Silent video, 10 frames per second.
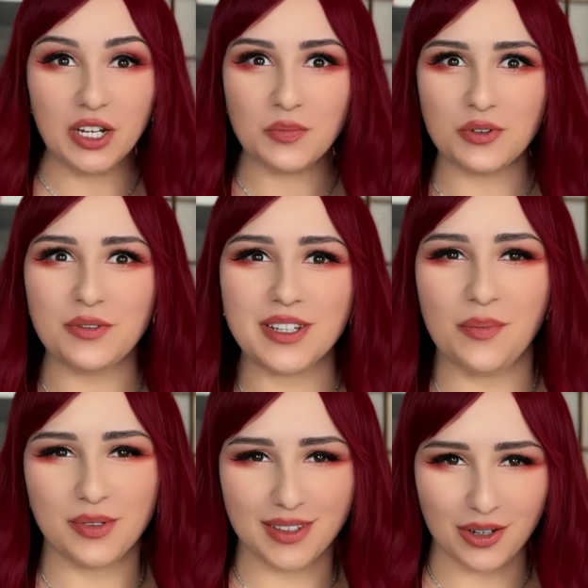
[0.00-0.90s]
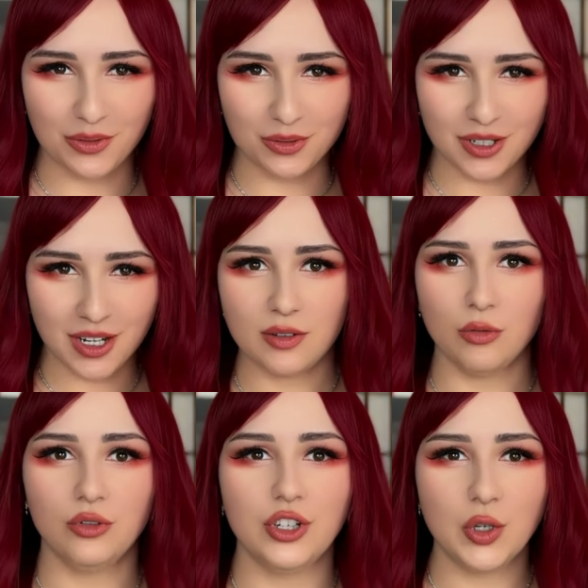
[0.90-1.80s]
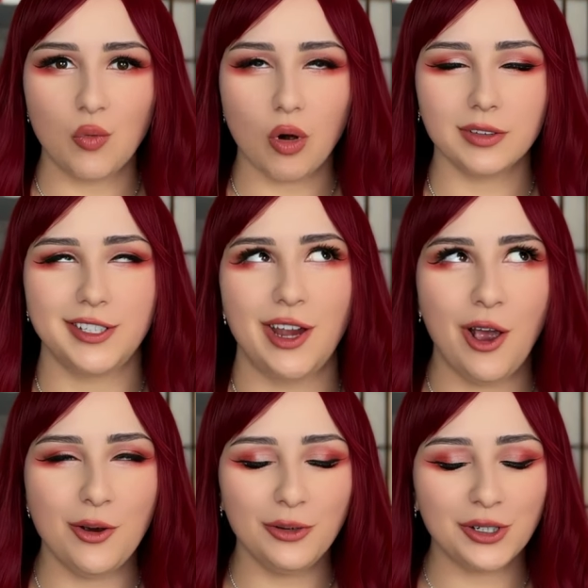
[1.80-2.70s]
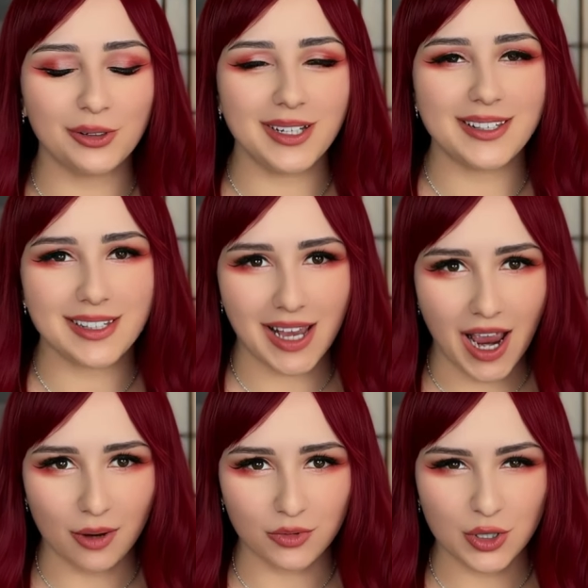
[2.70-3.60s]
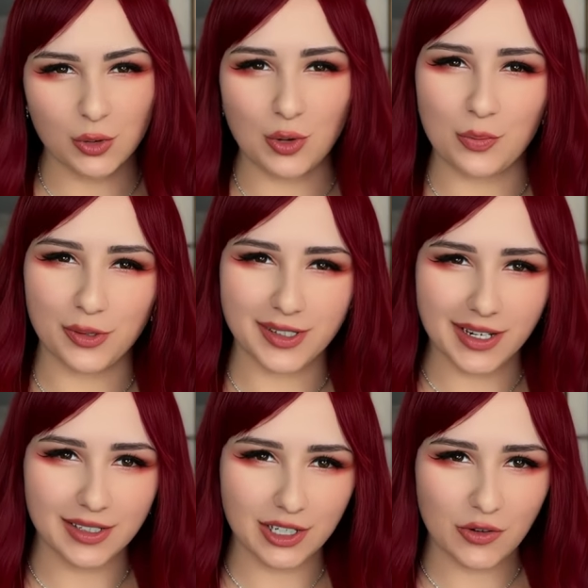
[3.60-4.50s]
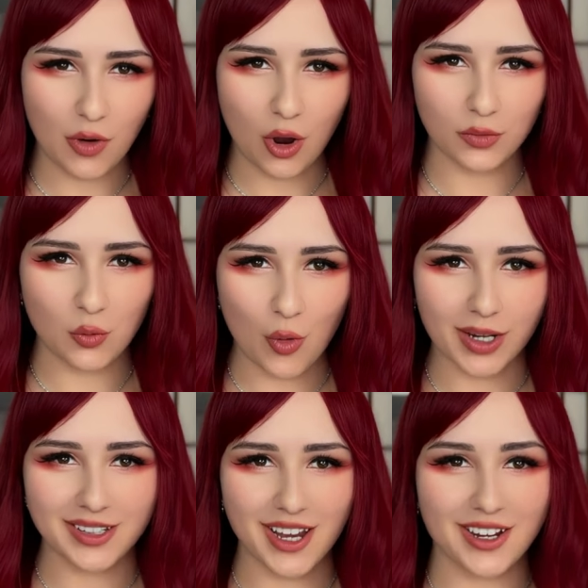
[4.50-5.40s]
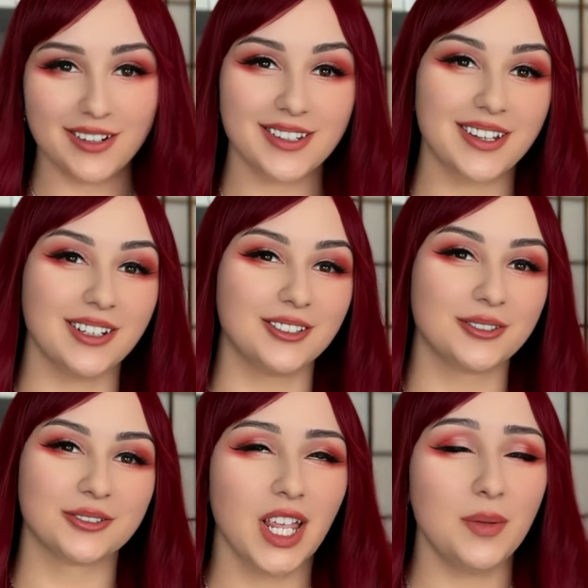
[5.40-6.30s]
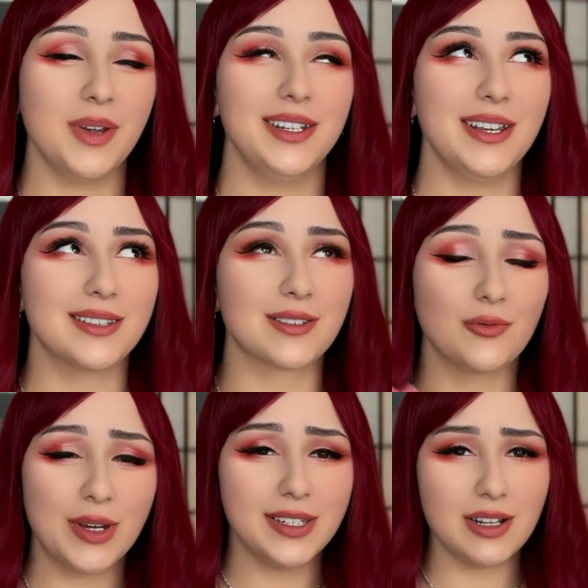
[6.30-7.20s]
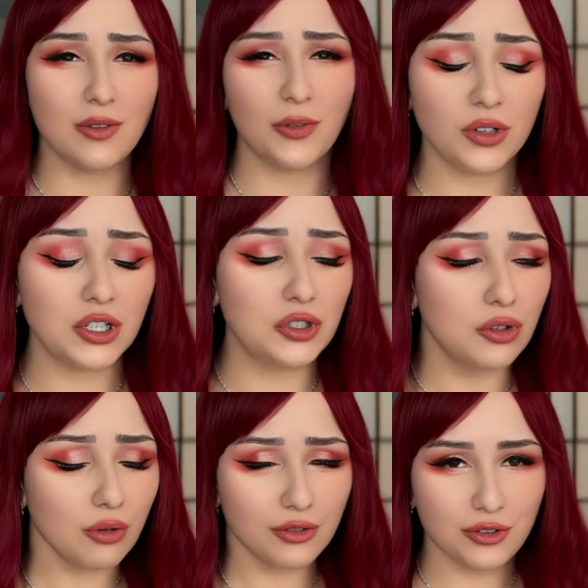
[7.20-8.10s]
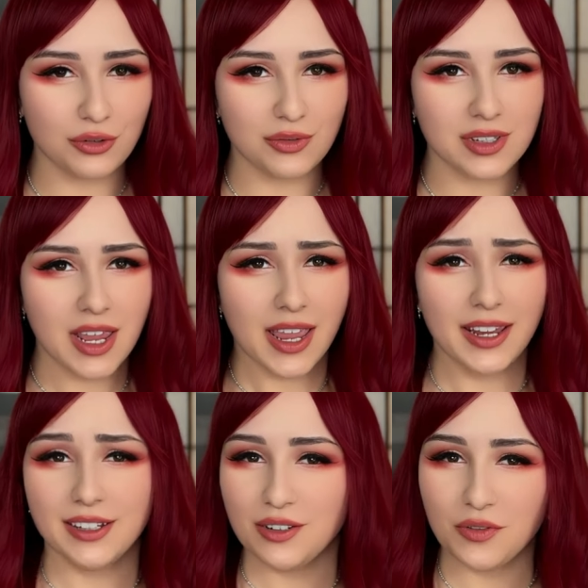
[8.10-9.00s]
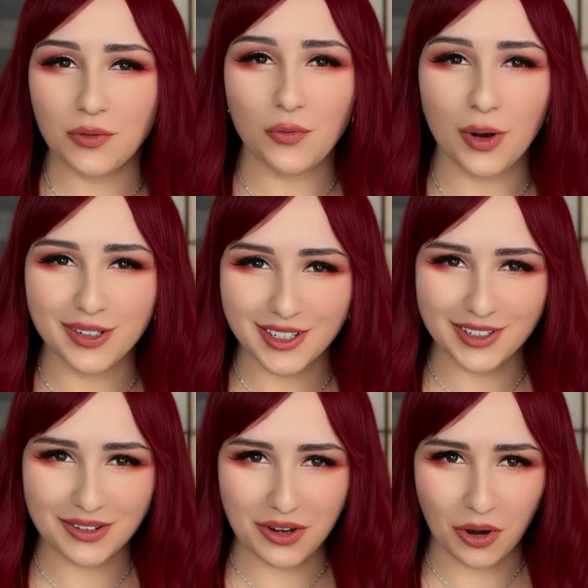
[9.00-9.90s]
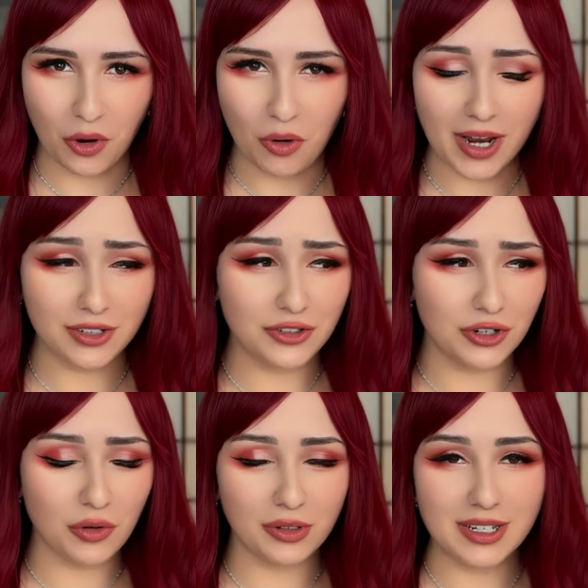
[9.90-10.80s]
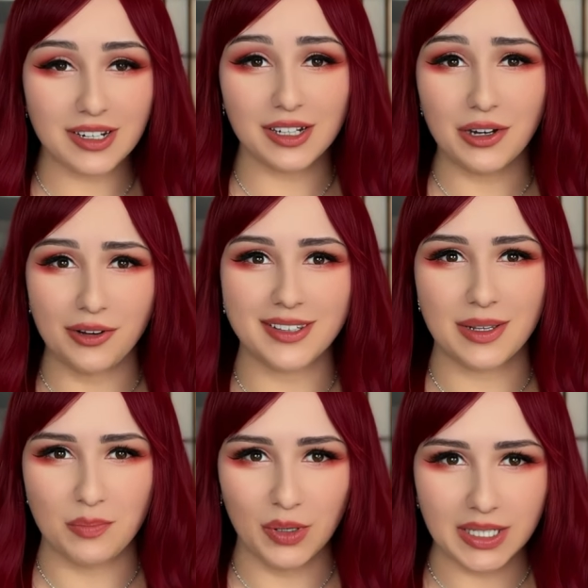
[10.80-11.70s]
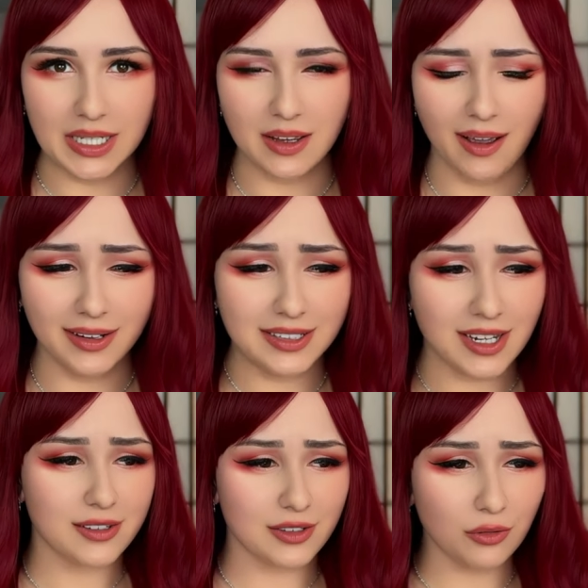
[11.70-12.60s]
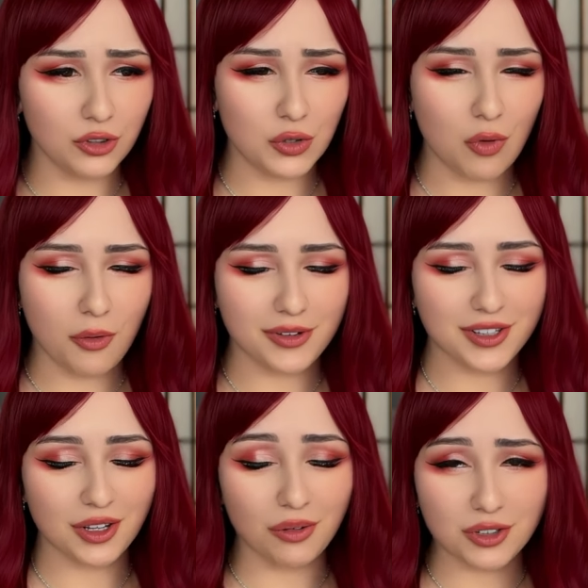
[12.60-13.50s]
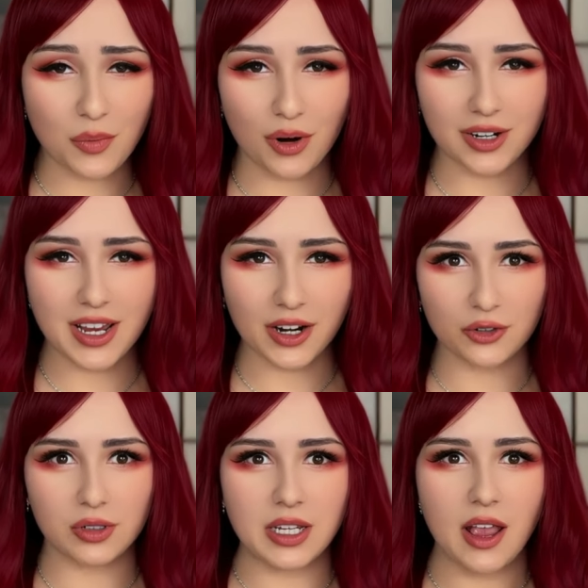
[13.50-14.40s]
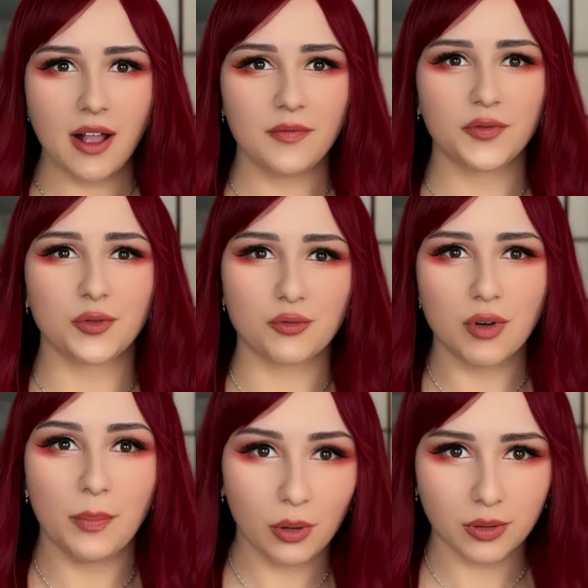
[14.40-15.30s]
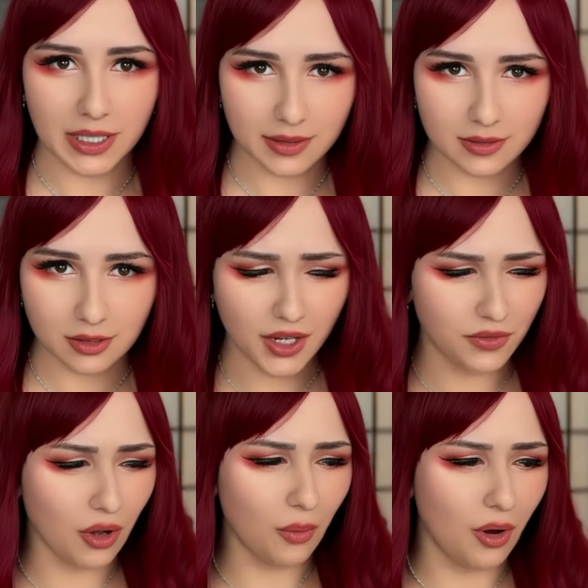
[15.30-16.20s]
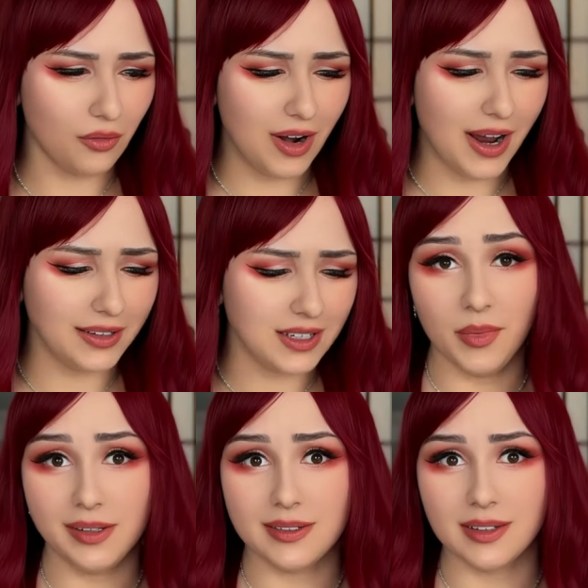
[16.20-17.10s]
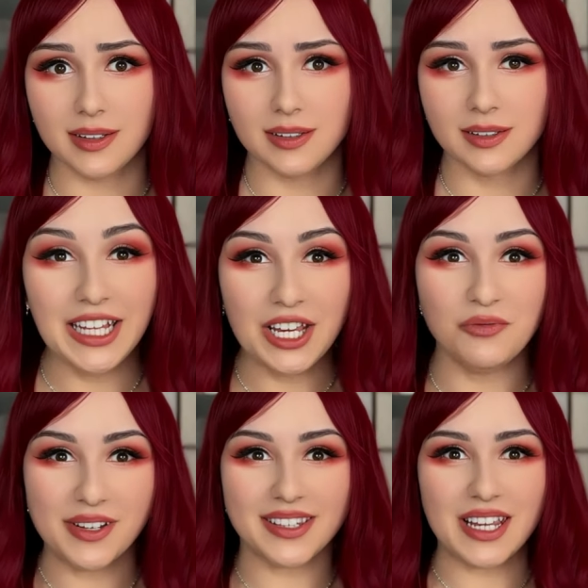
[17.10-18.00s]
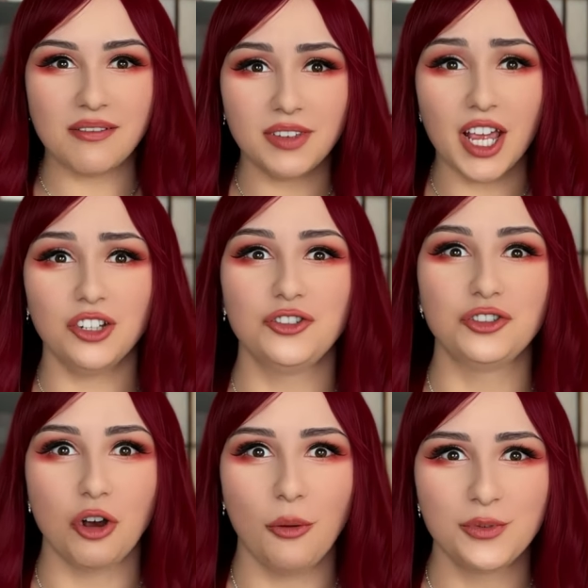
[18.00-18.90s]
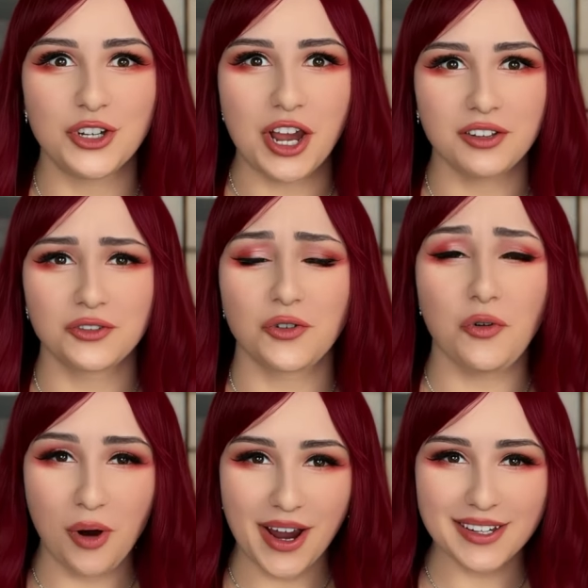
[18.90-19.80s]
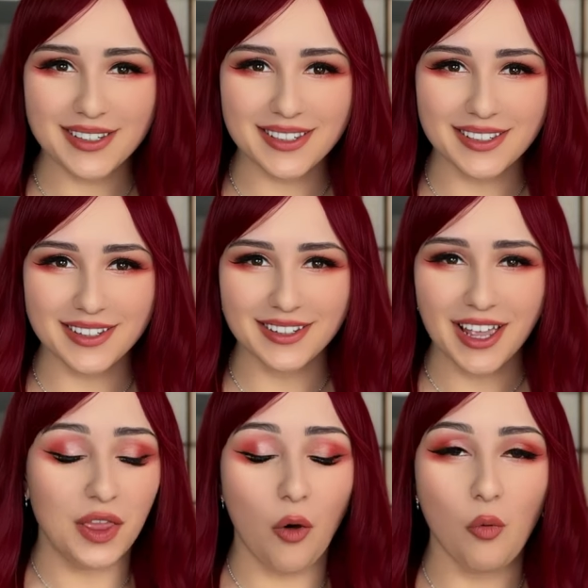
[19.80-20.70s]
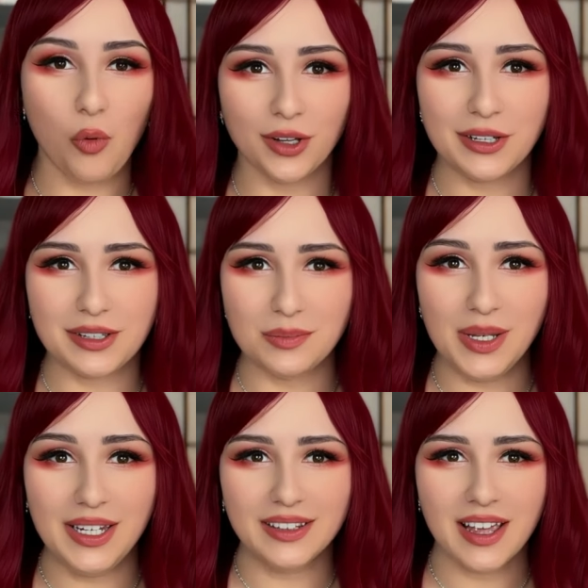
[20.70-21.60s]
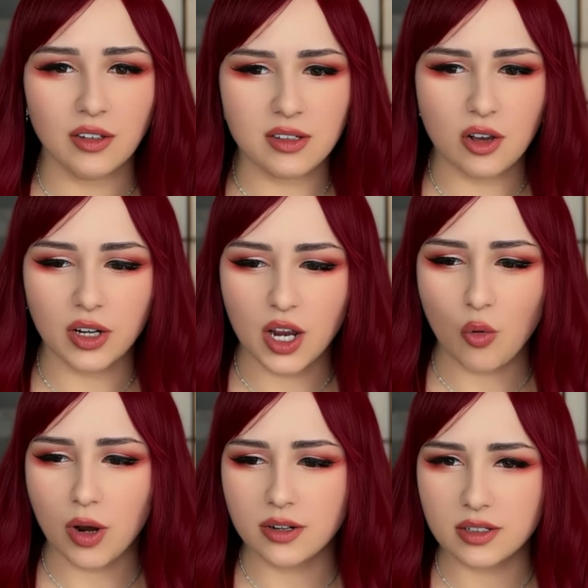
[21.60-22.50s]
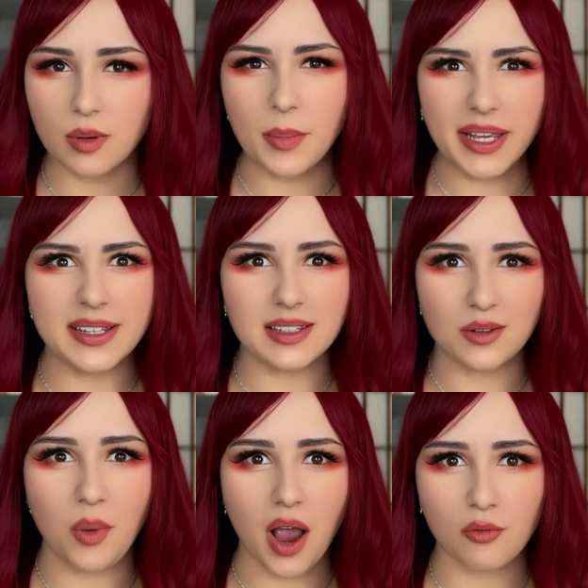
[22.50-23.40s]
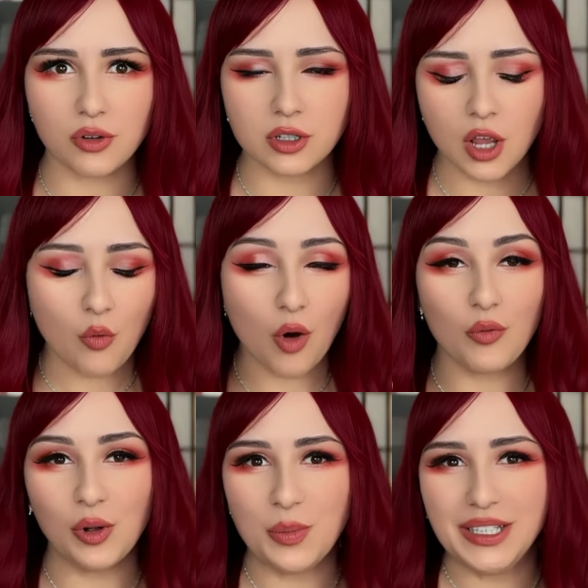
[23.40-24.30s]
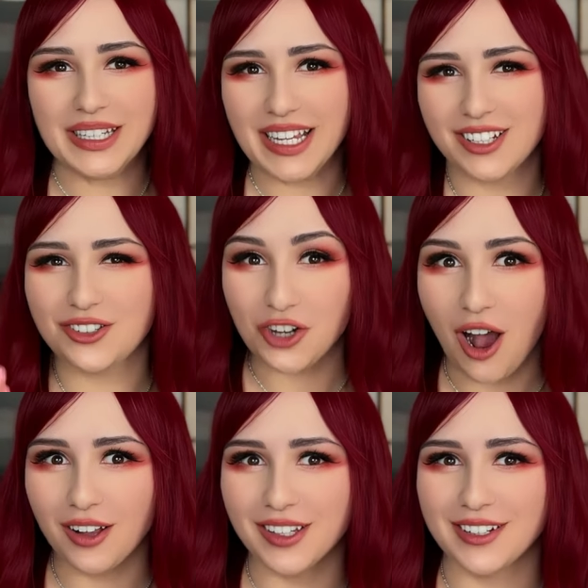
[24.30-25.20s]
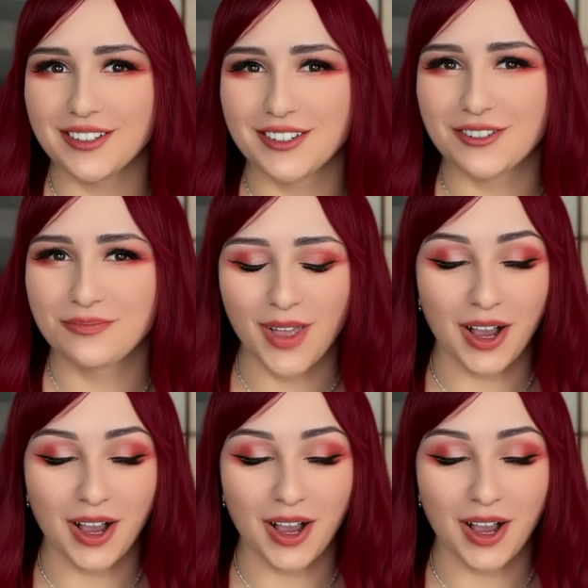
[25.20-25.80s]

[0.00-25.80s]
In the previous episode, Sung Jinwoo totally scammed the representative of the White Tigers Guild. He made a sweet deal for the dungeons he didn't even want to go, and Jinwoo nearly lost the money. And Sung Jinwoo was so smart, he actually tripled it, if not more, right? Amazing. And he received a job change quest. Now, what does it mean? Is he gonna acquire some amazing powers? What will be the next challenge?